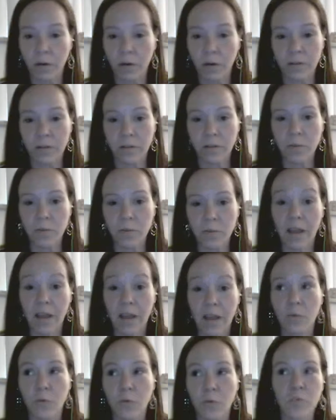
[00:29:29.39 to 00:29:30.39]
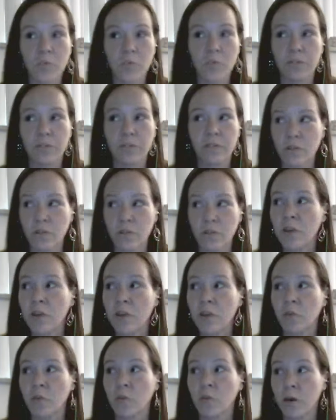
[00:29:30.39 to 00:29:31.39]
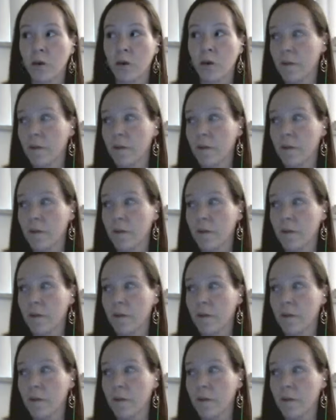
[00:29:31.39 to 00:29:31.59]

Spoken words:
There'd be times where I was in situations where